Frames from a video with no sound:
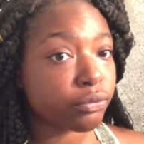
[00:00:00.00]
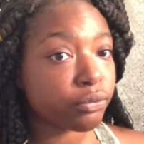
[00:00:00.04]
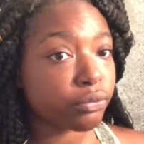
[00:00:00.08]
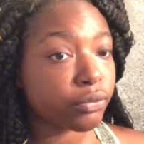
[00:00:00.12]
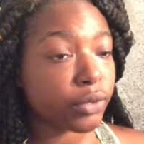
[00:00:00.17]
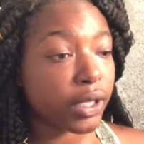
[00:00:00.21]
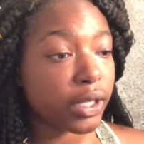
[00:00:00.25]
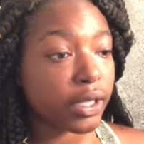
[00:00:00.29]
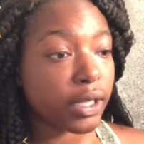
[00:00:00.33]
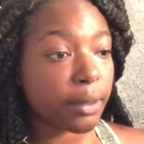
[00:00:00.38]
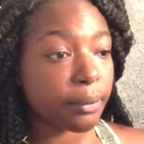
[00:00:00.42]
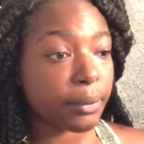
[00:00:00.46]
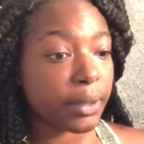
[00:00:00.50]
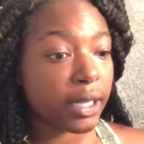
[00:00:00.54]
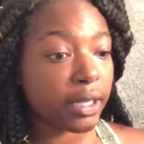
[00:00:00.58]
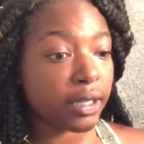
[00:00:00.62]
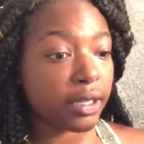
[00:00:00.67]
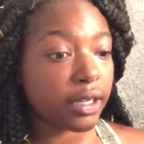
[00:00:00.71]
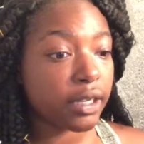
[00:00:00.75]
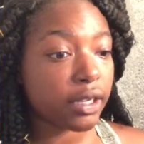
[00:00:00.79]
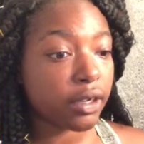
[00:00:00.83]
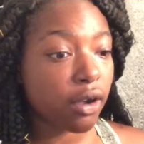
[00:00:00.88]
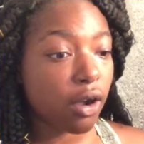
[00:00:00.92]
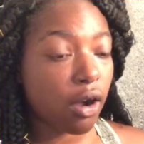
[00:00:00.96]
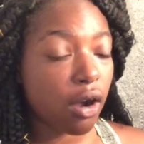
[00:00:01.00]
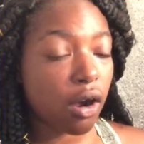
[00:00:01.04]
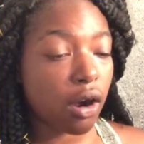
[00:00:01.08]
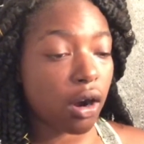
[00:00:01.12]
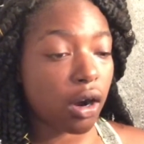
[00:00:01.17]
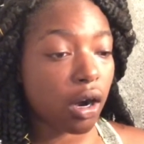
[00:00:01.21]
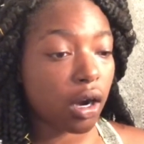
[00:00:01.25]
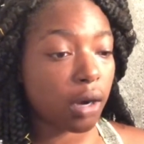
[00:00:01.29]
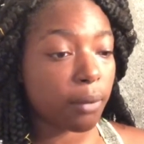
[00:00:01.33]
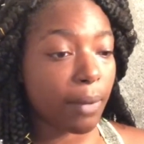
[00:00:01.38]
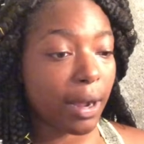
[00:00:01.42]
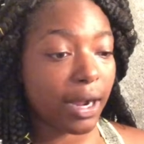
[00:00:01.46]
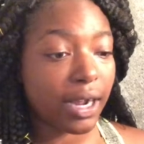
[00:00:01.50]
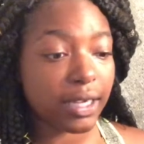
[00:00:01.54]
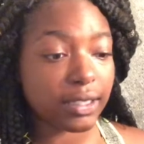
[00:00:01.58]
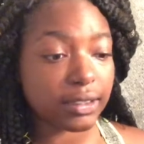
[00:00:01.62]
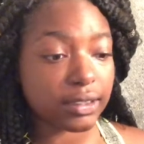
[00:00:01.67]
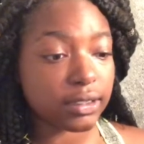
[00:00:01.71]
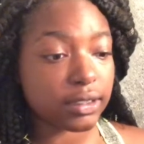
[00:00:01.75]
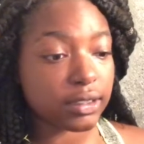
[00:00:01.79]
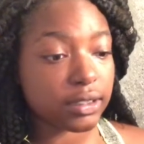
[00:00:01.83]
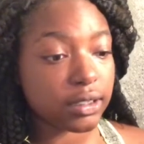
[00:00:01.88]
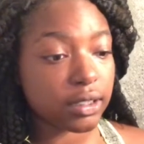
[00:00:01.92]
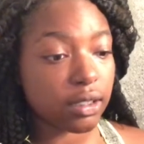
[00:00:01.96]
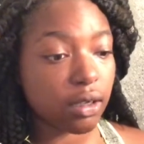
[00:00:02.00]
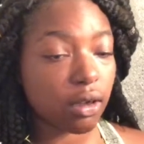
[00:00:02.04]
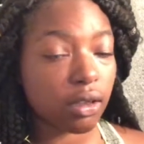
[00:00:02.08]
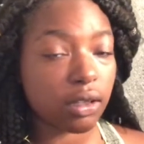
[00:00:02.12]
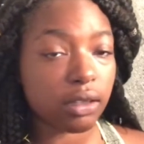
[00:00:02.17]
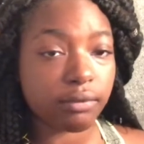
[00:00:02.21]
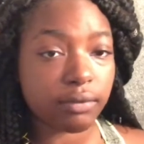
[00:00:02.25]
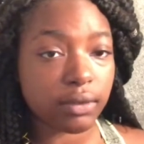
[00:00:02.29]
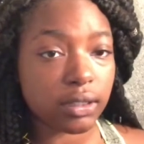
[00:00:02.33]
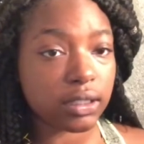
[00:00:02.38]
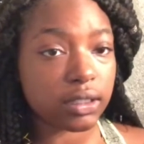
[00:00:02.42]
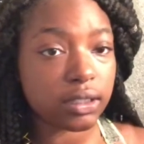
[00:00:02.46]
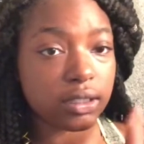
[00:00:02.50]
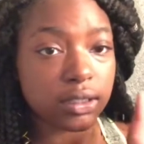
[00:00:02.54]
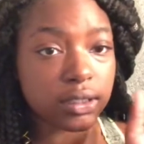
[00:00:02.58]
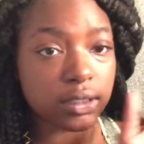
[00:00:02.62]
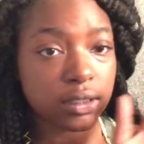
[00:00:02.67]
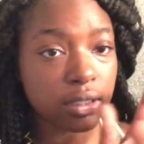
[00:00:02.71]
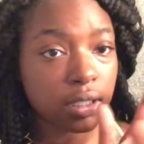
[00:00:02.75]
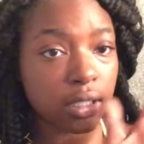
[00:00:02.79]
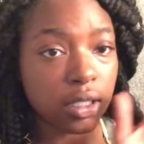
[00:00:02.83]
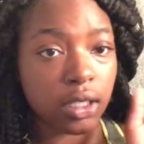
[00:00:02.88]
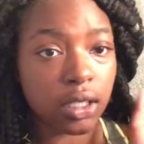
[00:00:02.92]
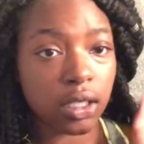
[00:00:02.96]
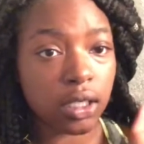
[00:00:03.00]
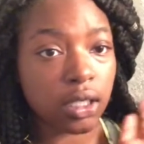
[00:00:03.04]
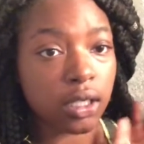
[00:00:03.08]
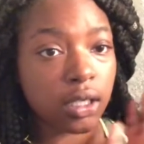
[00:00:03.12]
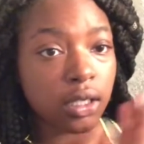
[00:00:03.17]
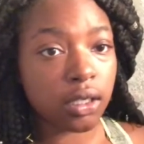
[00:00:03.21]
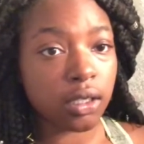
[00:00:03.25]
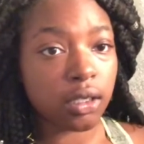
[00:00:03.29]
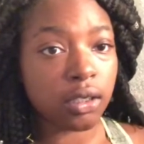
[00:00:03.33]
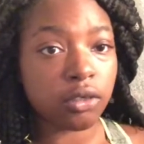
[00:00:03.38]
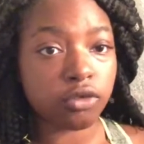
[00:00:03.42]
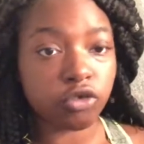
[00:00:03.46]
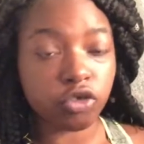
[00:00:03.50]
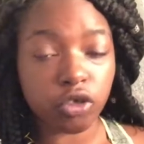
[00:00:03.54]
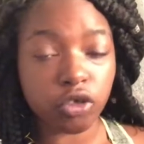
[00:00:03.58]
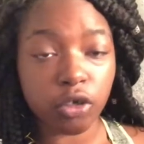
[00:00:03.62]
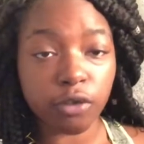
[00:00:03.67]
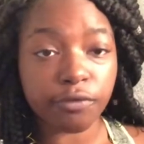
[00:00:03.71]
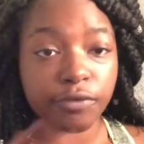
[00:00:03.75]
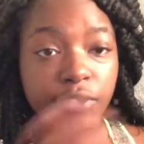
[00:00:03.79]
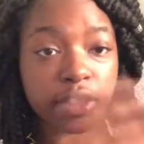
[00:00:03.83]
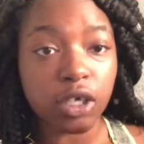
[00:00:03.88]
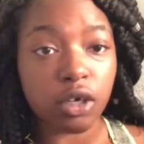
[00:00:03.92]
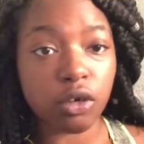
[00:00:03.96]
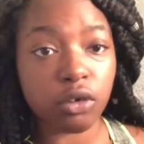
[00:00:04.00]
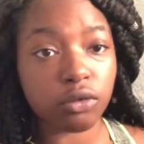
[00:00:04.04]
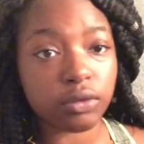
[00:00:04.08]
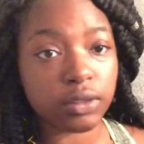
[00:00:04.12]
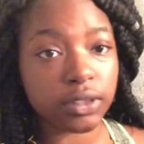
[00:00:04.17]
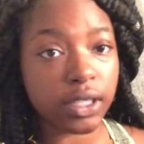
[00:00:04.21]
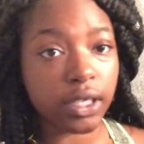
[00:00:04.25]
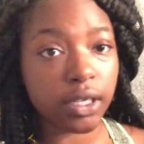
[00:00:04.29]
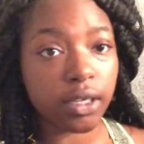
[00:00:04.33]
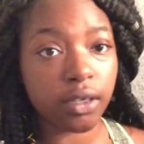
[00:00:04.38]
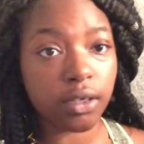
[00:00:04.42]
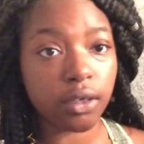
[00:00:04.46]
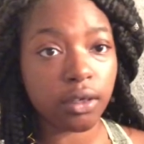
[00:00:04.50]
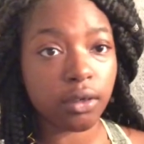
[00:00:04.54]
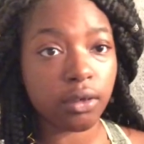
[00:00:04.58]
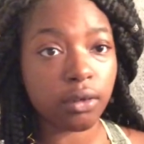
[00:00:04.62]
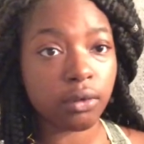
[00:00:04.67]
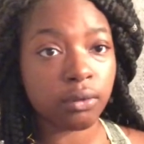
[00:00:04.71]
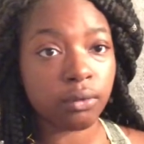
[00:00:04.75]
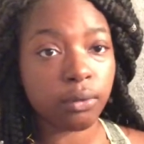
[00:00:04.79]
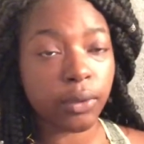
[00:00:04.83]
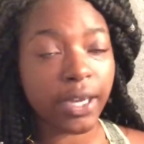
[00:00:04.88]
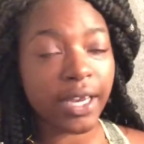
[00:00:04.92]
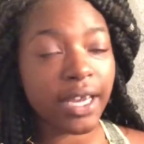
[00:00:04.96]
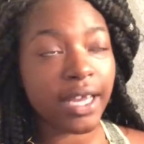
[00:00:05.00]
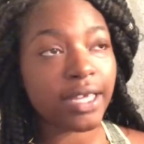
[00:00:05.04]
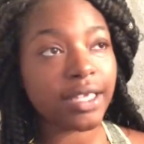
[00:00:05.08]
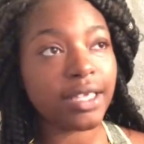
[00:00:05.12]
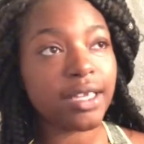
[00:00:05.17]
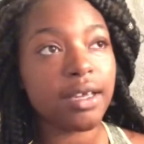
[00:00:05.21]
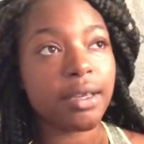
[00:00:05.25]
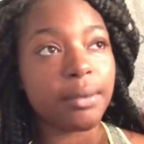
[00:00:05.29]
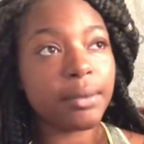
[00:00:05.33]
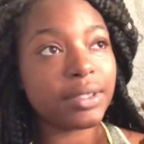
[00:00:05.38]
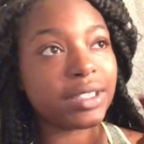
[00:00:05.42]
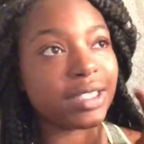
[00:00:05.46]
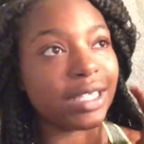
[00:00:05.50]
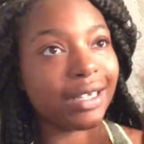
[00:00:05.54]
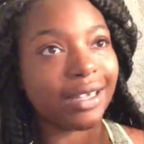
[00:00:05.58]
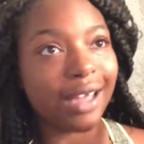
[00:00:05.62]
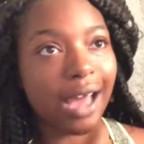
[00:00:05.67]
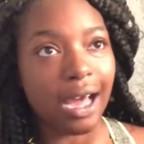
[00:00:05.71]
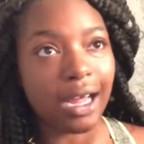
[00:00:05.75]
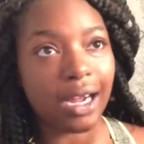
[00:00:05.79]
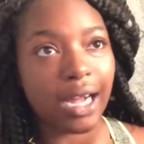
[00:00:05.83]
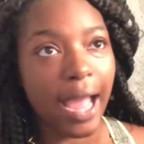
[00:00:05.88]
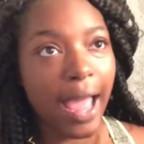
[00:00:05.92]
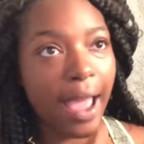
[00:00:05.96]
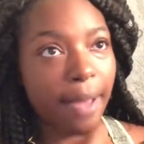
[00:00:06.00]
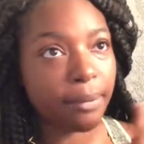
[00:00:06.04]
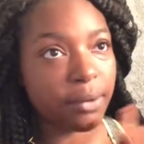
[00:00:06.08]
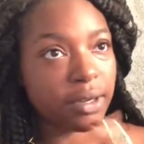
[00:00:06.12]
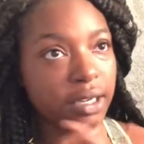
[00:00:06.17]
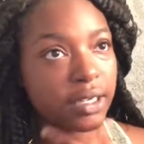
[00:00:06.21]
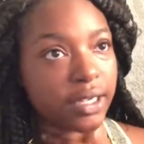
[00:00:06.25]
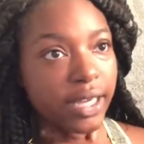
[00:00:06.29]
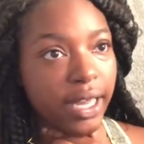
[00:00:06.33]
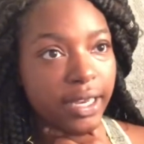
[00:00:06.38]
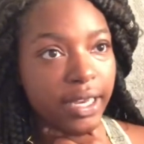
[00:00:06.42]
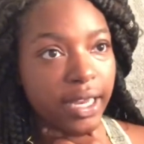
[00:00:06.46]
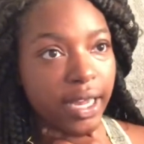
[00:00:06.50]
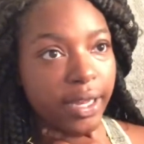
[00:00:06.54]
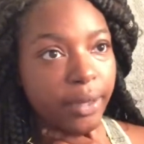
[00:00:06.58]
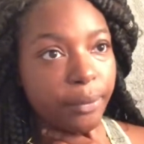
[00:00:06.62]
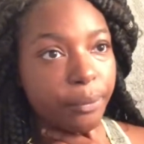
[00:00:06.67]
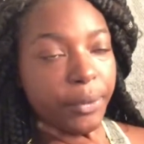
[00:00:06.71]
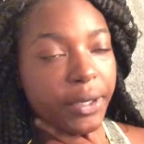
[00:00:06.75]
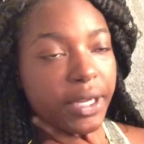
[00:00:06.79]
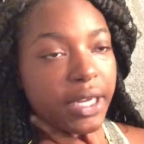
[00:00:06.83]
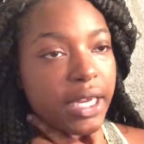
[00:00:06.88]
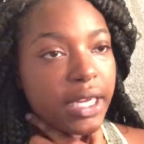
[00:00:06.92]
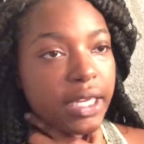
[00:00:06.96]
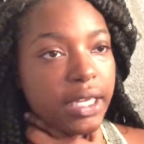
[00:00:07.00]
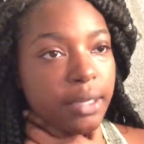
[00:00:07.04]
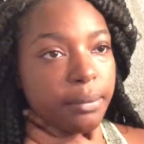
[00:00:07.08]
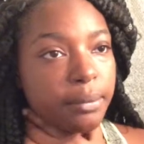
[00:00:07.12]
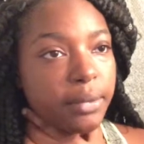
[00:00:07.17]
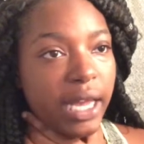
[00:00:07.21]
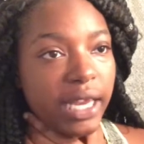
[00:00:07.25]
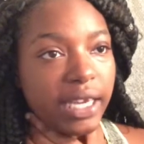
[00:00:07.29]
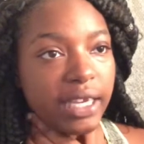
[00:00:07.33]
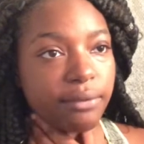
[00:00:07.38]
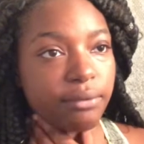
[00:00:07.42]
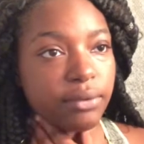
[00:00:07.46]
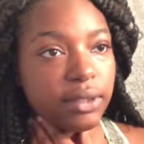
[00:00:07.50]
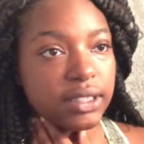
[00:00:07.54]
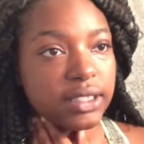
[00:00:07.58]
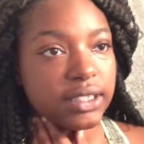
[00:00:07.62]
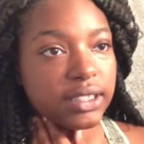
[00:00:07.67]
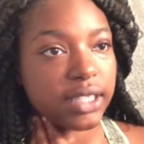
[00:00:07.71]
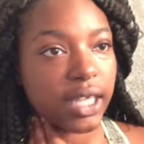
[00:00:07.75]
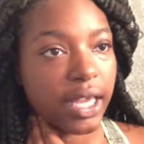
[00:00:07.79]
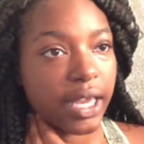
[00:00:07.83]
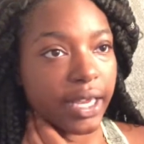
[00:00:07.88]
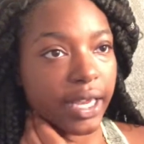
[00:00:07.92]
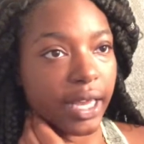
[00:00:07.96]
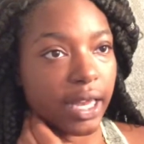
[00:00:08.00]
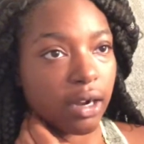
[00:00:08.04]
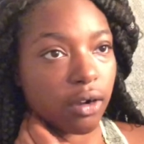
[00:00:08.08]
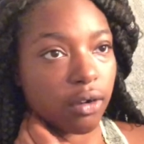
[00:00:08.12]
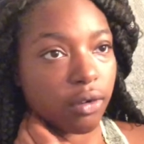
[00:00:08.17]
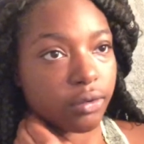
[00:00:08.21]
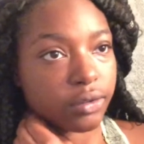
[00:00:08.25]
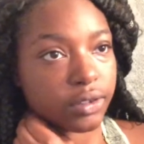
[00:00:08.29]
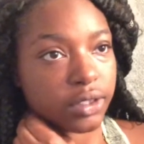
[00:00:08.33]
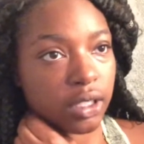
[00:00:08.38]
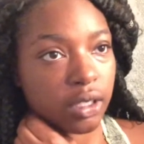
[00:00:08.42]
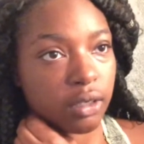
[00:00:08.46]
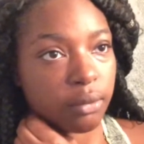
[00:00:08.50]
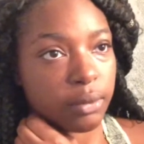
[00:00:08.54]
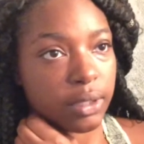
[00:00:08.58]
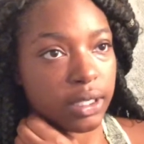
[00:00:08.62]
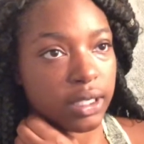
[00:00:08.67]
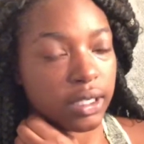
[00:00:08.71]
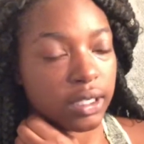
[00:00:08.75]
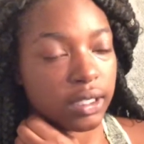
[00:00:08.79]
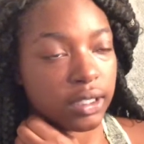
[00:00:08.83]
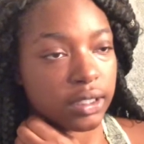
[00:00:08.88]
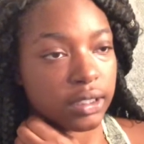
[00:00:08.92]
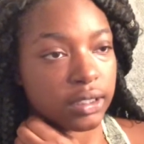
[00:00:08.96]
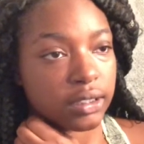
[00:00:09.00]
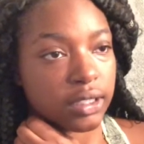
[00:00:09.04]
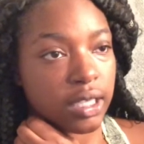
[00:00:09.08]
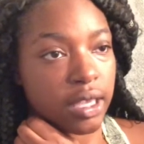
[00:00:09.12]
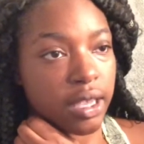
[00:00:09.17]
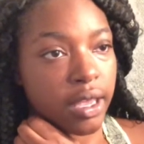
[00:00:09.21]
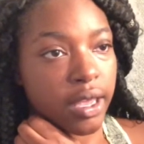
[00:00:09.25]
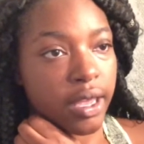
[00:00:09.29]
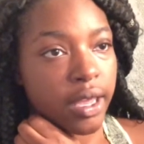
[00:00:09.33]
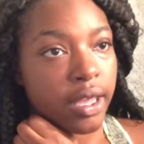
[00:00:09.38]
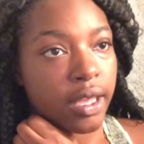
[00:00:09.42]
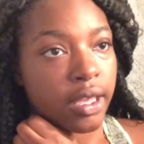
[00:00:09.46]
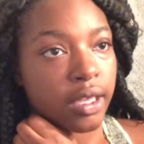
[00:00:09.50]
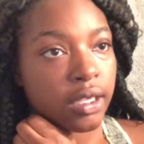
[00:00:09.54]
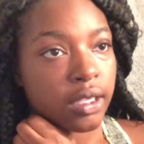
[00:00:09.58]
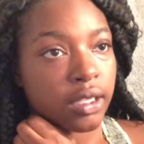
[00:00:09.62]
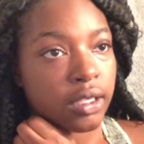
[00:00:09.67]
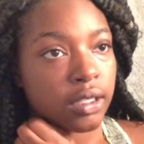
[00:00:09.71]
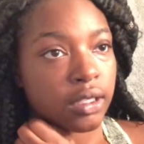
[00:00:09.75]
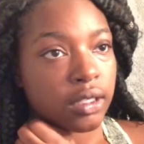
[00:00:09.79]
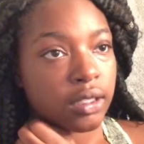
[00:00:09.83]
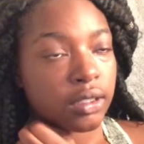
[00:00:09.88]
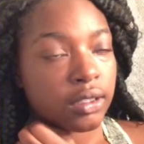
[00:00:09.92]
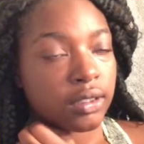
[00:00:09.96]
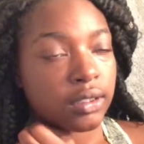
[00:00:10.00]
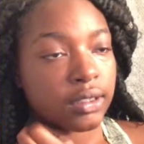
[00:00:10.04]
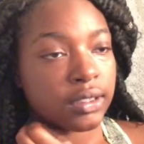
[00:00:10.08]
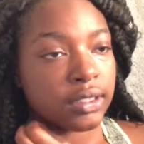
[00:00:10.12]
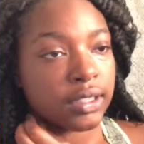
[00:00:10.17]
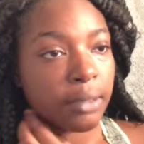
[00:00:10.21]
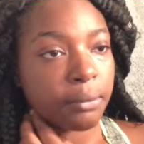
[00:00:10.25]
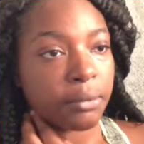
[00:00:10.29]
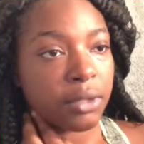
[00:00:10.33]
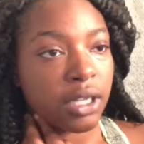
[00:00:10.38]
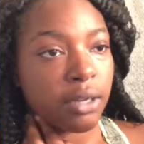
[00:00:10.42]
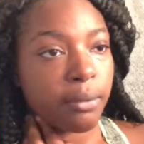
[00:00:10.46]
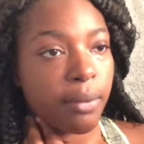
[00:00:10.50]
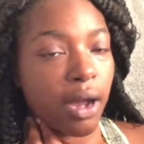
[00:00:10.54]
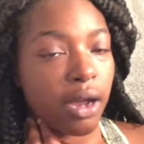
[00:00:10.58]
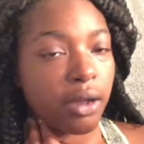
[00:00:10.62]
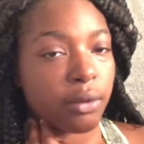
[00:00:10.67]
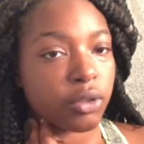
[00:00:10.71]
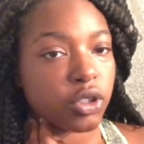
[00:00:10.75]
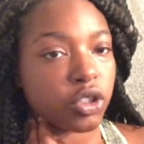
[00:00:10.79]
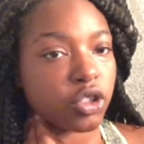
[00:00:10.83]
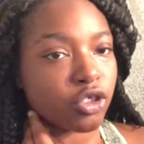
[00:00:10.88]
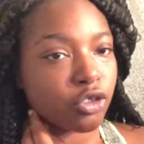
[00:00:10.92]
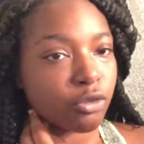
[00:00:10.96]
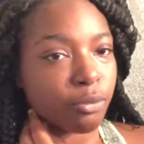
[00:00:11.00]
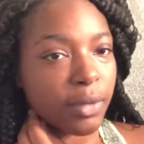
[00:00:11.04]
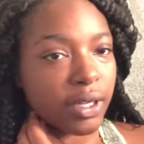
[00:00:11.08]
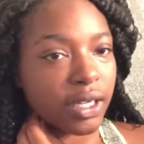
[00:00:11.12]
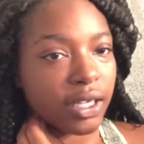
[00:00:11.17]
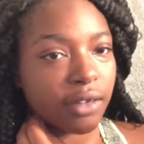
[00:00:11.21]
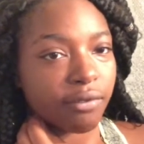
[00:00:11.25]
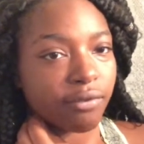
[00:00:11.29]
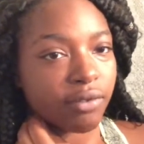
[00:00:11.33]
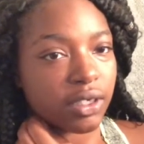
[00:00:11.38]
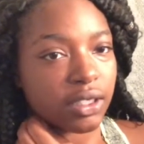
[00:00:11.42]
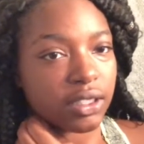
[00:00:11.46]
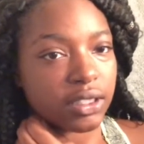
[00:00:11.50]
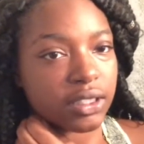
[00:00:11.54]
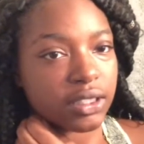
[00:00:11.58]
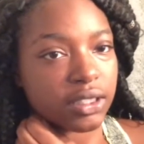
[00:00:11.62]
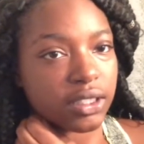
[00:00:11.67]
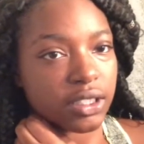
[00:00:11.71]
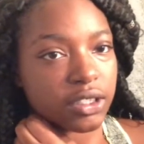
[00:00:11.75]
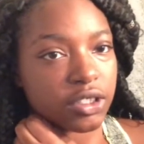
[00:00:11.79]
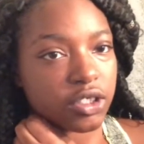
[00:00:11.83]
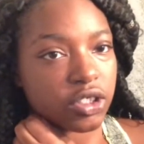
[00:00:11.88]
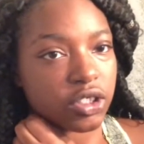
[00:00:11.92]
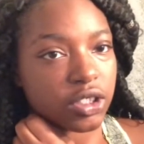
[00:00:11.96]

We end up getting in the car, my cousins and all of us. Drove to the hotel. It was a lot happening that night. We end up not even staying at a hotel because something about it was too many of us and